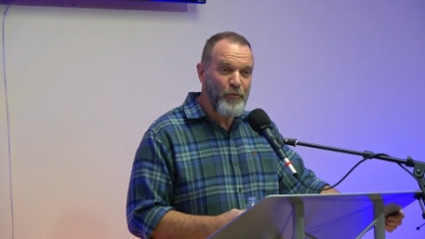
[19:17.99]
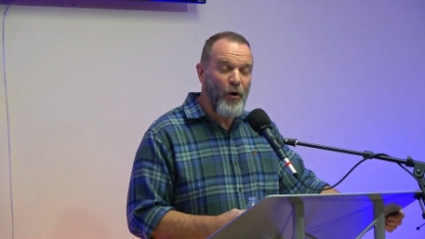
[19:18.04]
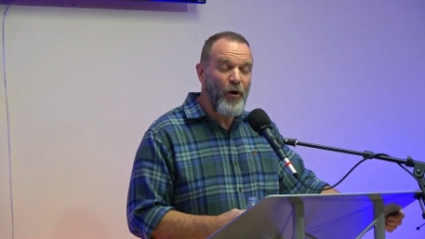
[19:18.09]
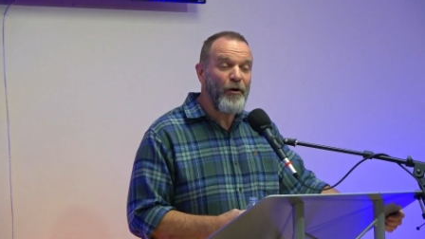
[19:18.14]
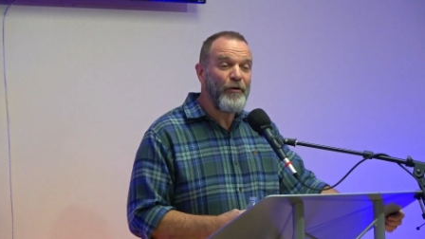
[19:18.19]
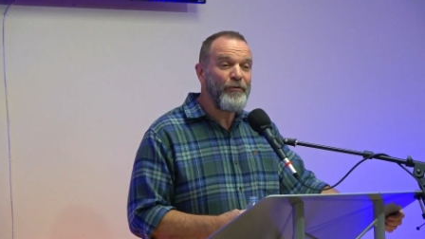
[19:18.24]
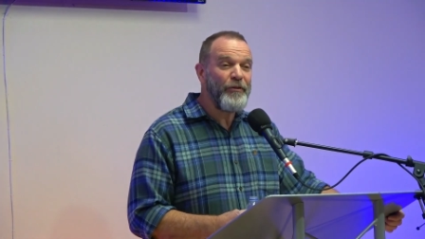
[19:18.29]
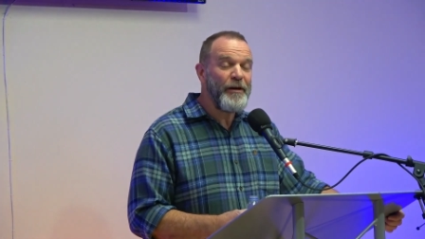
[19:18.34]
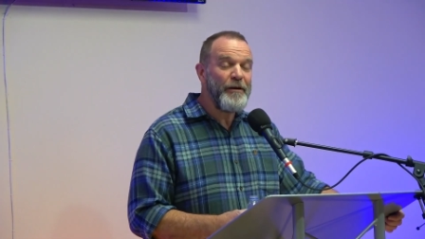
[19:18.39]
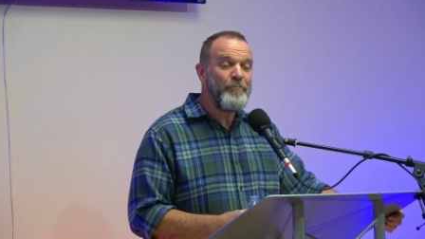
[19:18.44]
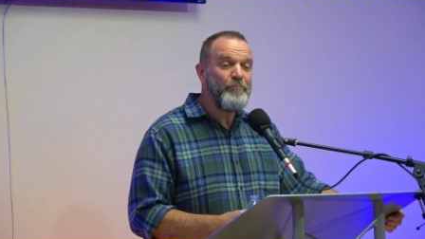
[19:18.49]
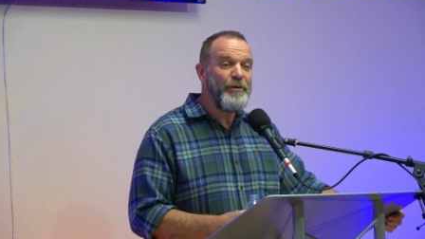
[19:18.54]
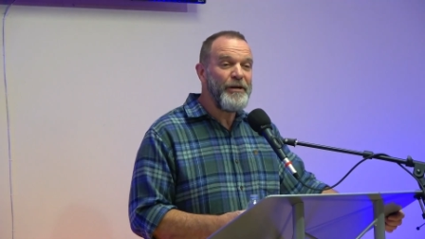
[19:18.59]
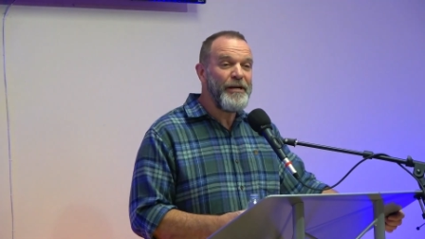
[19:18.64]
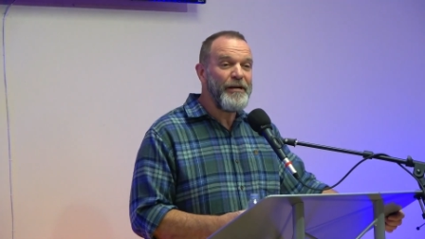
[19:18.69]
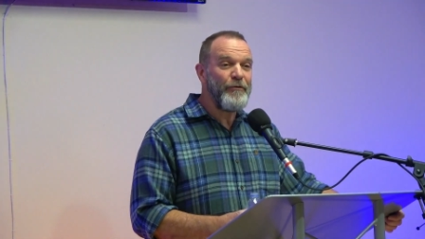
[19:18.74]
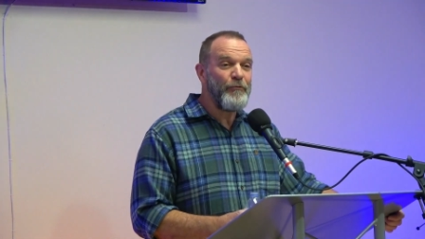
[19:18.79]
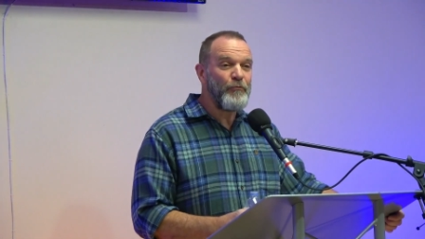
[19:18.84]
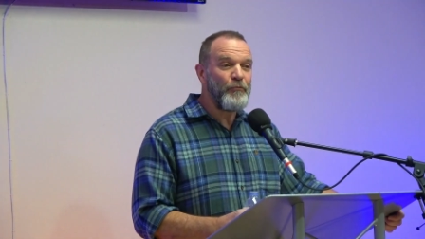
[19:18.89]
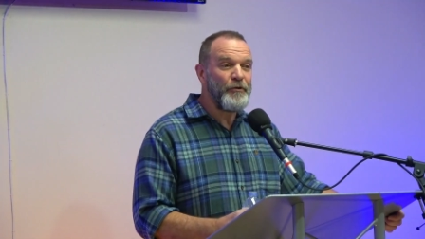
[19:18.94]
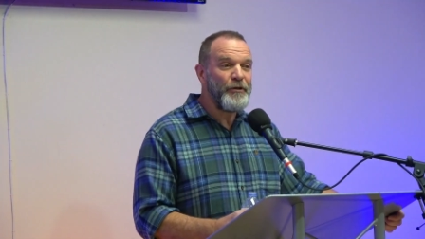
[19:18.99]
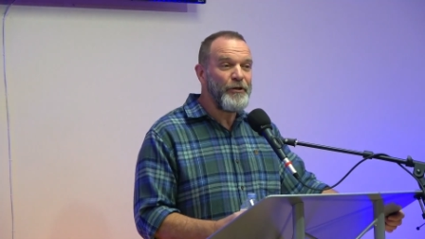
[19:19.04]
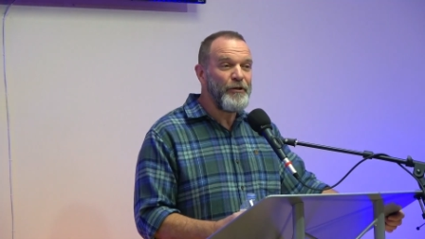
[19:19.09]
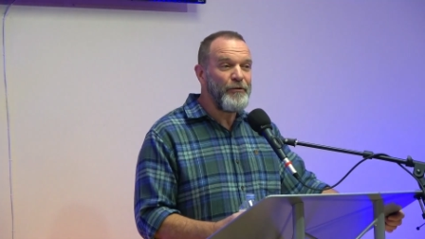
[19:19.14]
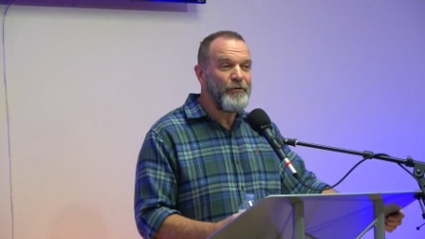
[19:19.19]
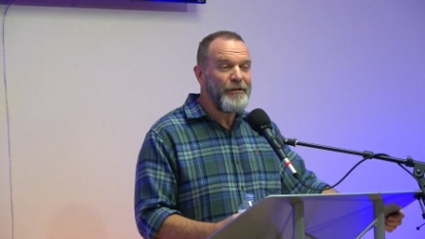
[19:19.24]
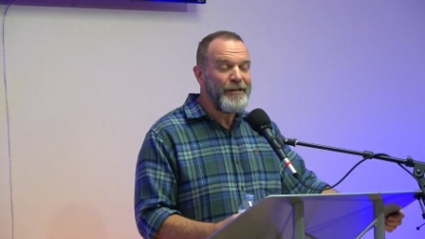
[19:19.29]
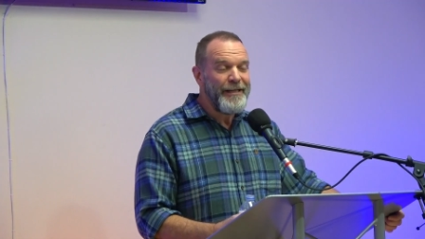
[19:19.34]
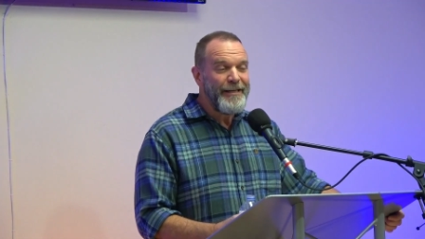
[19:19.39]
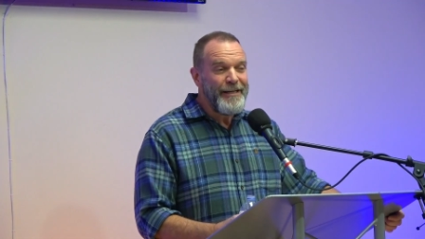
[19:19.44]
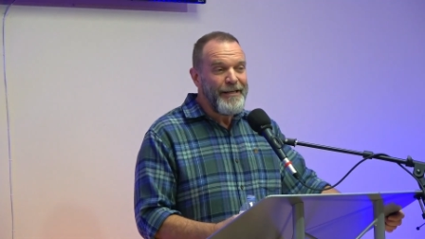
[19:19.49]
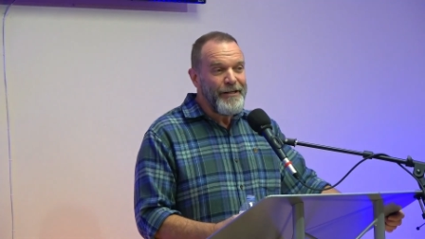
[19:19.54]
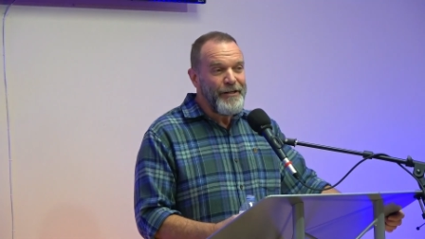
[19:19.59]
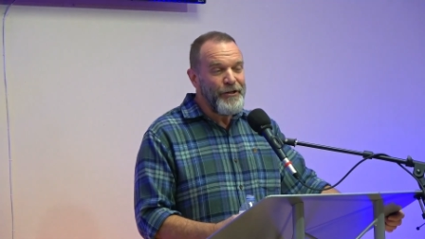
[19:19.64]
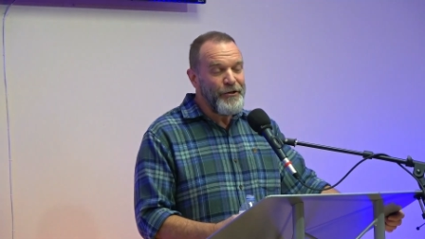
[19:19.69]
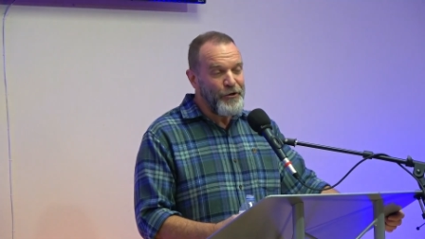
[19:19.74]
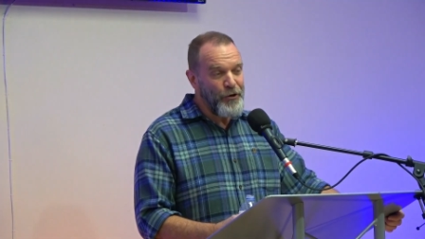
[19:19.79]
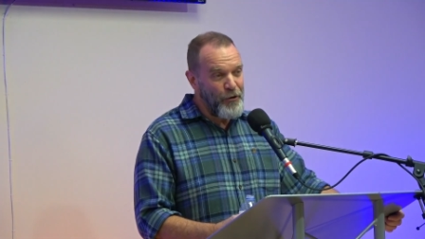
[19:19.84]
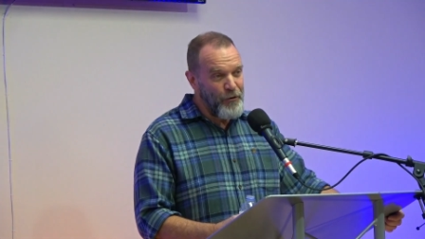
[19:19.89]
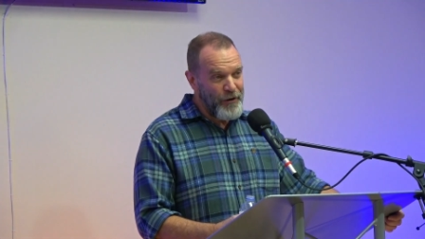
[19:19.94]
Why aren't they being real,
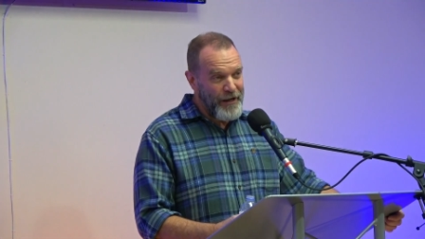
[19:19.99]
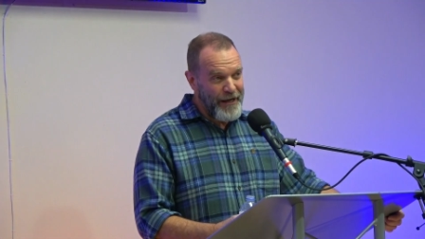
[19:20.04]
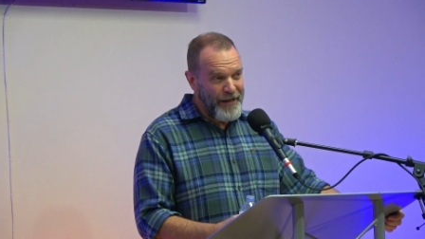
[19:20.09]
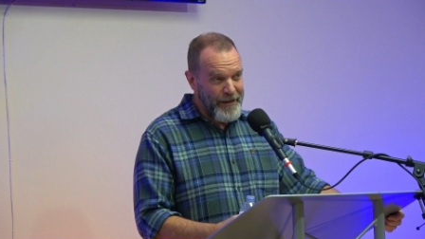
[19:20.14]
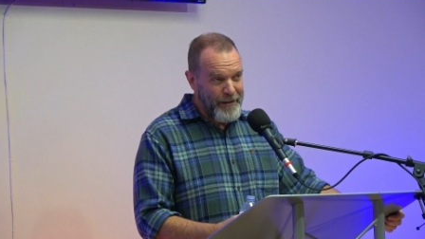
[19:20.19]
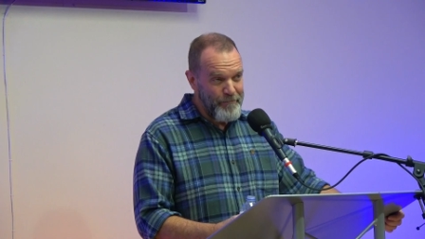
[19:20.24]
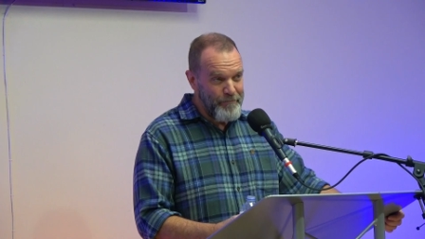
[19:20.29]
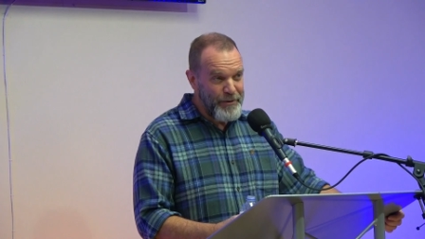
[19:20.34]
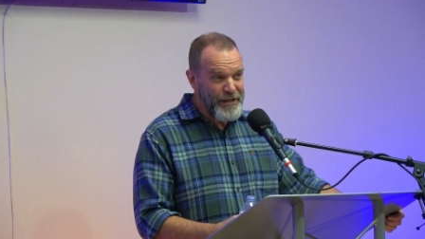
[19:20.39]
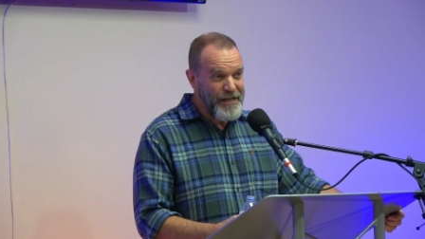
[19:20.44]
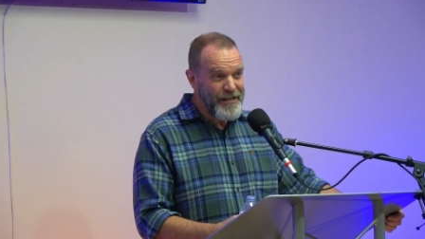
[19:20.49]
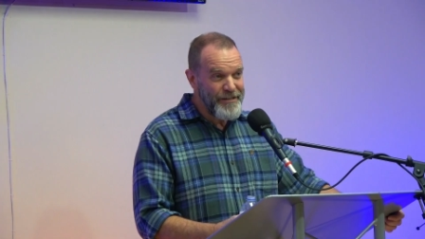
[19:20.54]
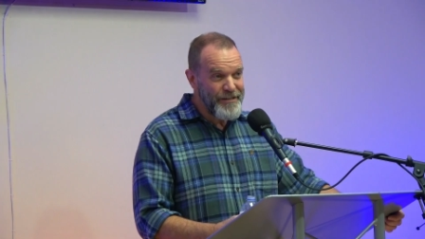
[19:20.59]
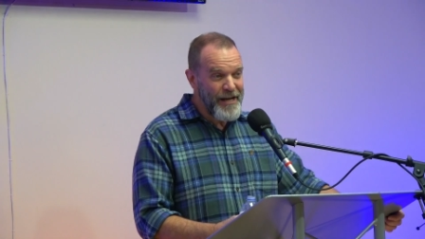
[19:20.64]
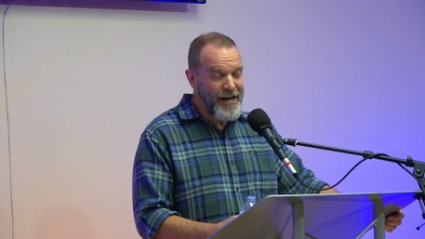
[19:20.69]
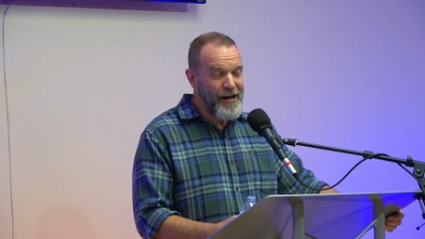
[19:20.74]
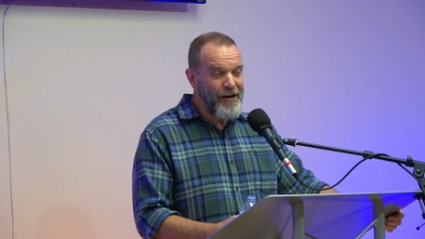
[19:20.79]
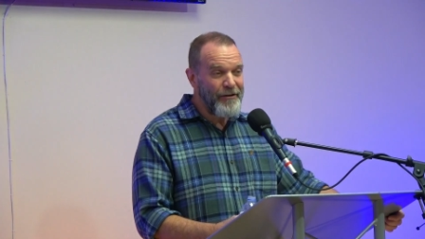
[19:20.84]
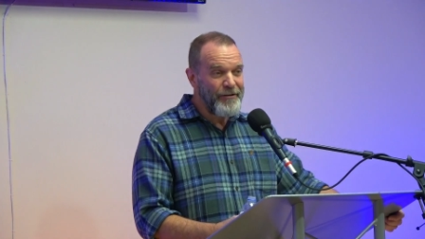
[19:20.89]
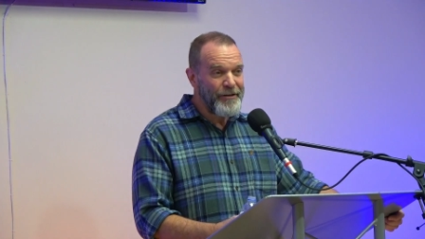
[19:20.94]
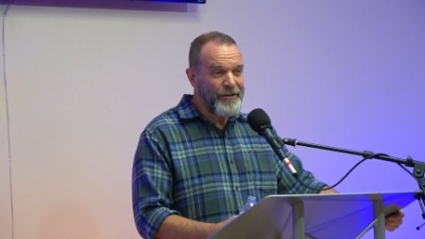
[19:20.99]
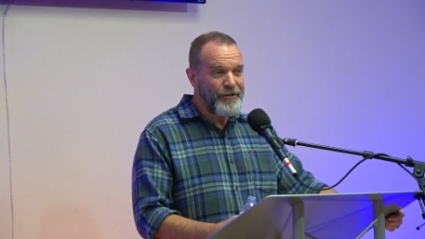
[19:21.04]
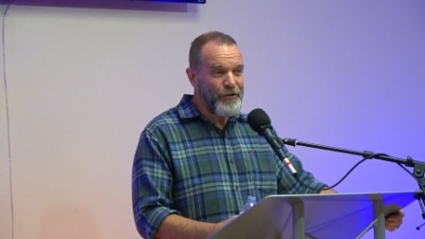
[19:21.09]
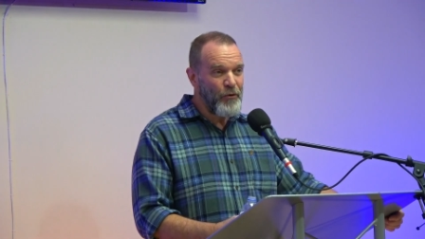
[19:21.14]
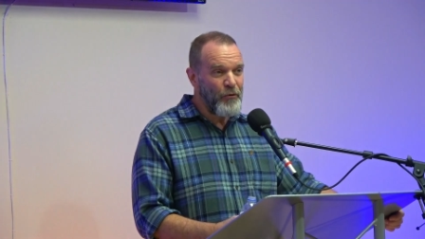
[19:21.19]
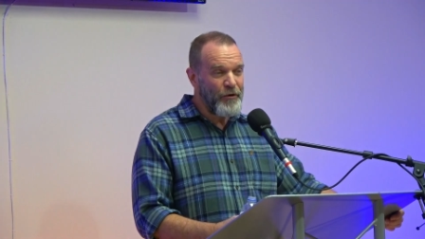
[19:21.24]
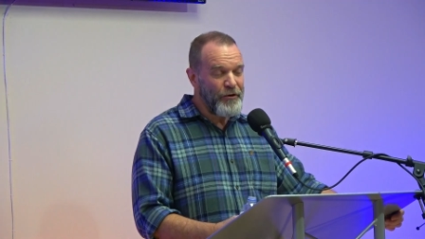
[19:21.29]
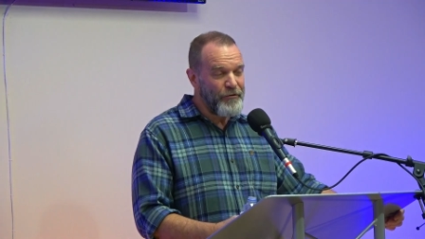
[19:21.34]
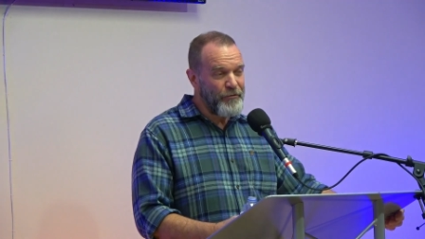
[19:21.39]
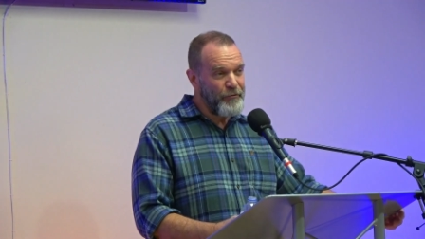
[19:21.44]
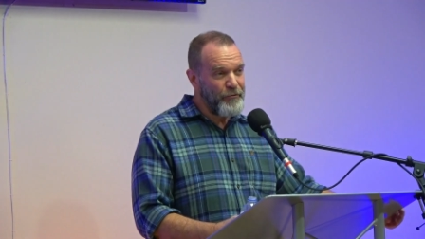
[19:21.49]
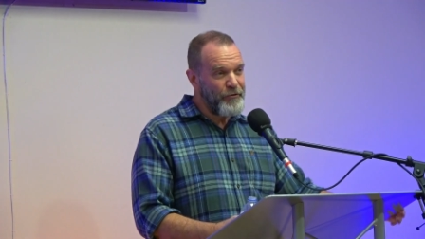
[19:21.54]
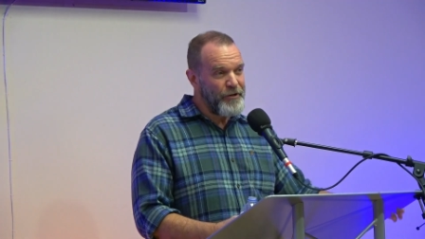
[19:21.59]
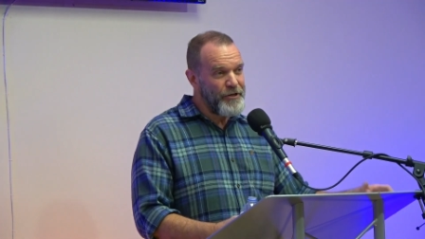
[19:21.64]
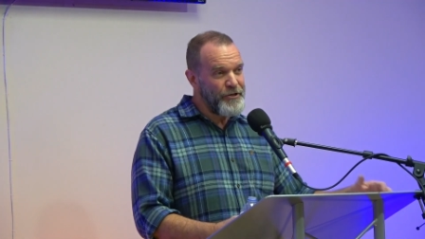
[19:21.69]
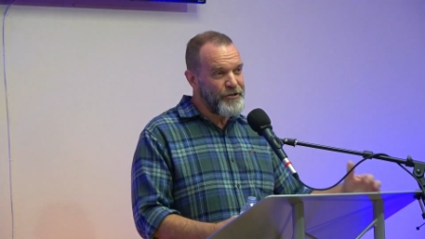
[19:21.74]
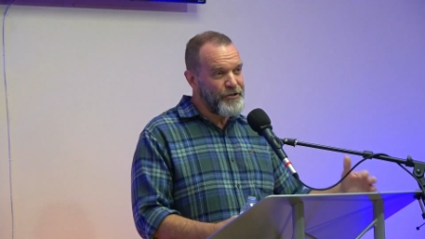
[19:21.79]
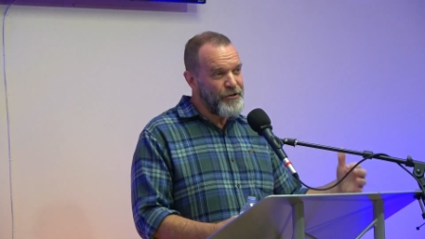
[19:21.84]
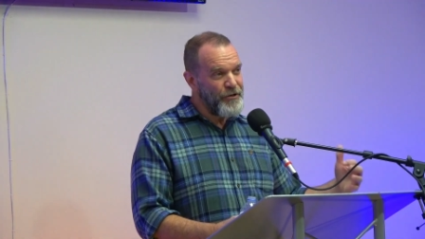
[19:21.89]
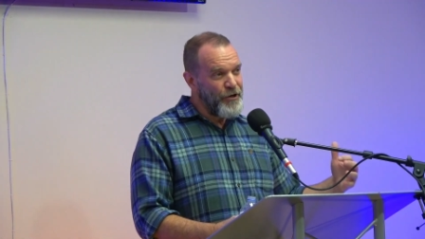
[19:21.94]
you know, kind of beat down and going through
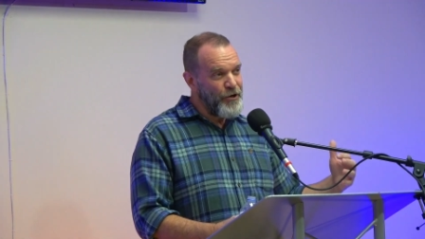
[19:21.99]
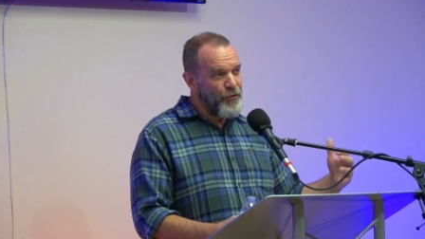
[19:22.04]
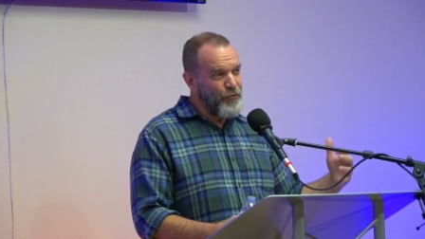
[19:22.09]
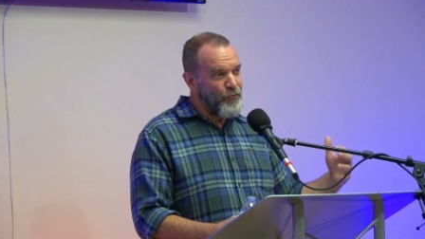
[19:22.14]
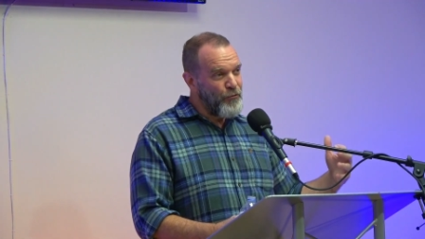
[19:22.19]
these